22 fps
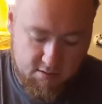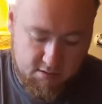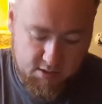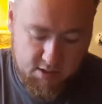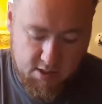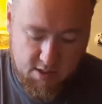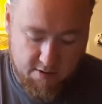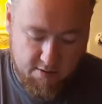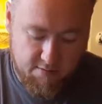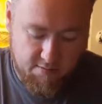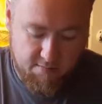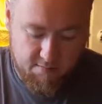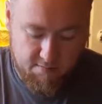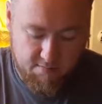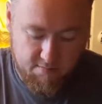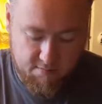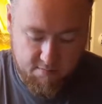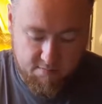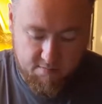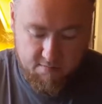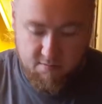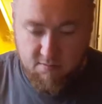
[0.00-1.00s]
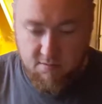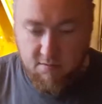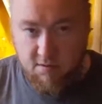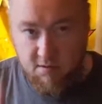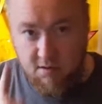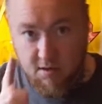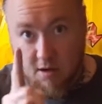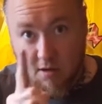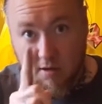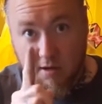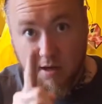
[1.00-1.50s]
So
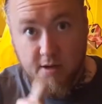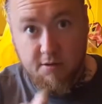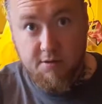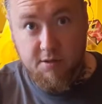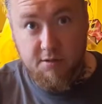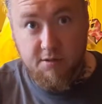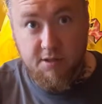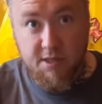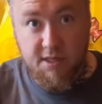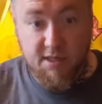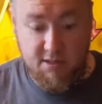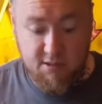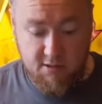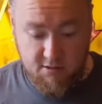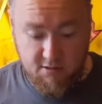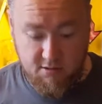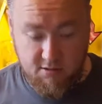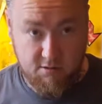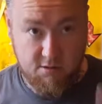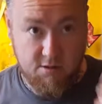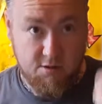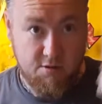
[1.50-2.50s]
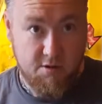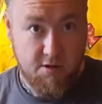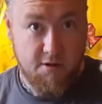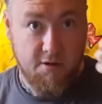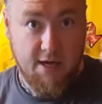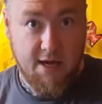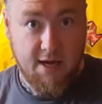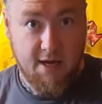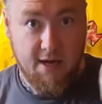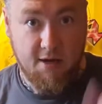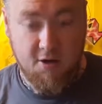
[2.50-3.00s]
I'll go do this, you go
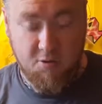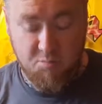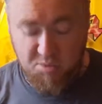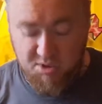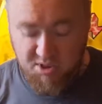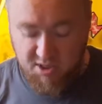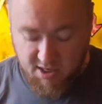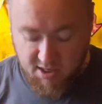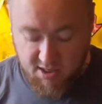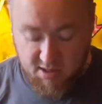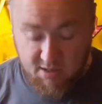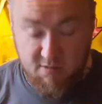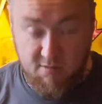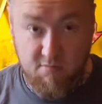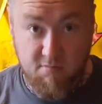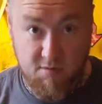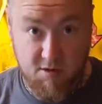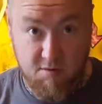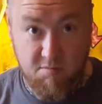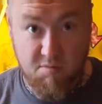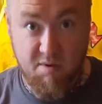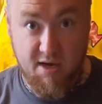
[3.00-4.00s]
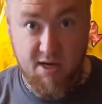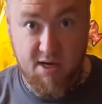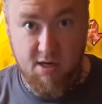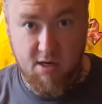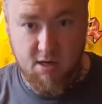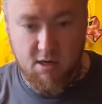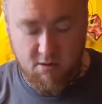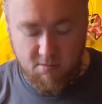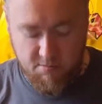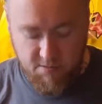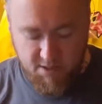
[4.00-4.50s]
and get a cup of tea, I'll be back in
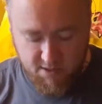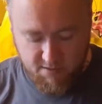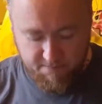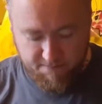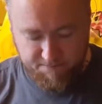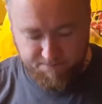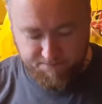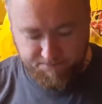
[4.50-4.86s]
a little minute.